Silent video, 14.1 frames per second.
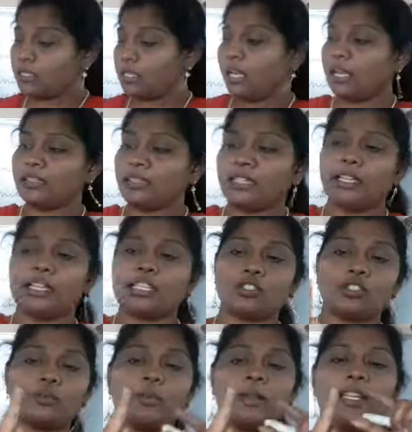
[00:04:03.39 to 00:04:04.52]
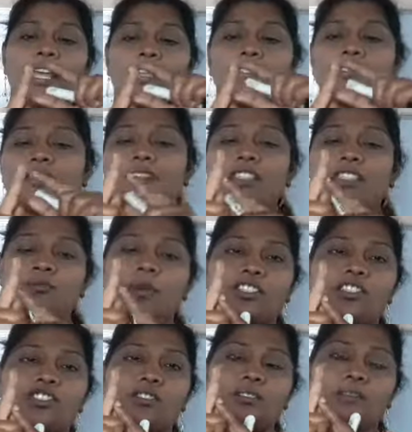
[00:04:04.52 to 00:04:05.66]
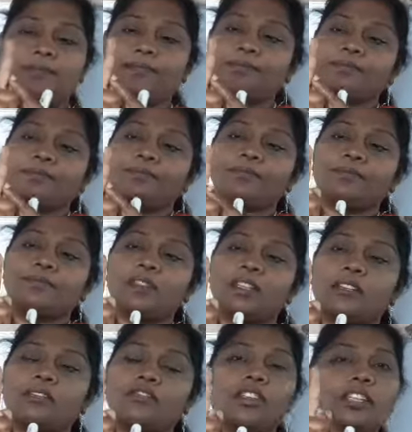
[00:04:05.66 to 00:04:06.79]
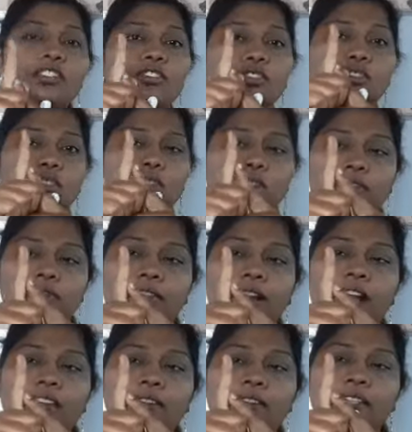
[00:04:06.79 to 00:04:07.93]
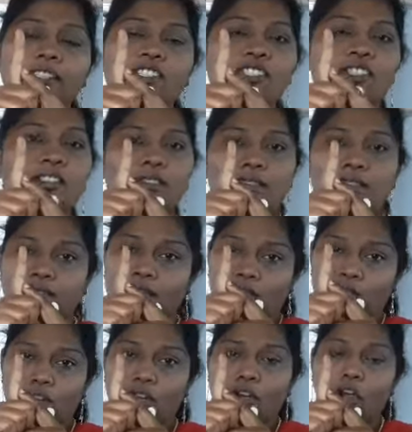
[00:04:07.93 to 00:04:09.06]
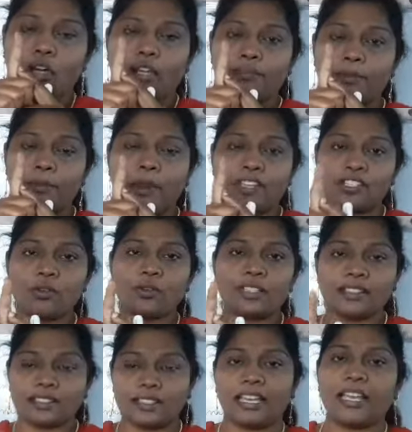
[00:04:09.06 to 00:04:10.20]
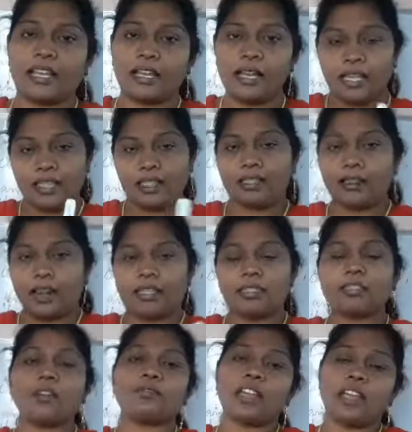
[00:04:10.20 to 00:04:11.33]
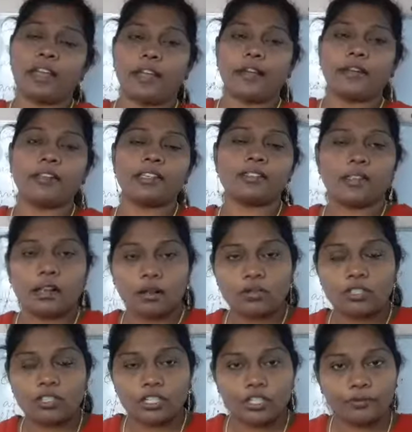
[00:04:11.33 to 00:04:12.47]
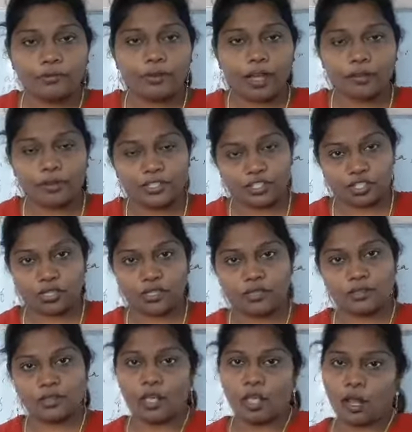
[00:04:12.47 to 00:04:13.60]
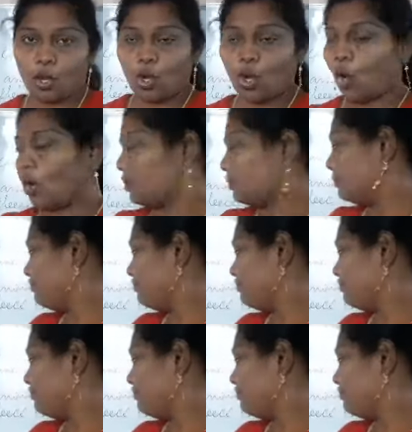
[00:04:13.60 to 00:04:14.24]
See, I think it could be like this much. 3 to 5 inches long. If you measure with a scale, the length of the hair is around 3 to 5 inches long.